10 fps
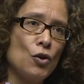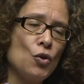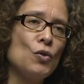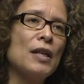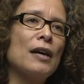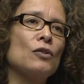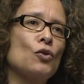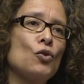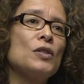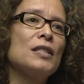who
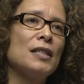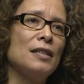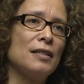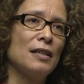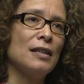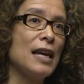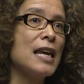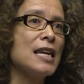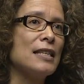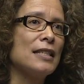that good citizen
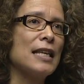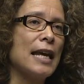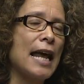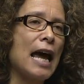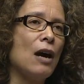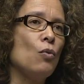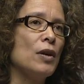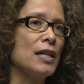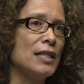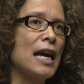is and how
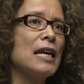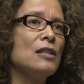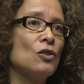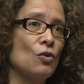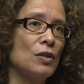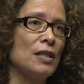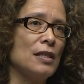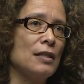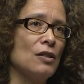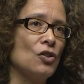one attains good
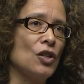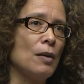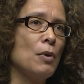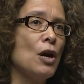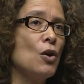citizenship,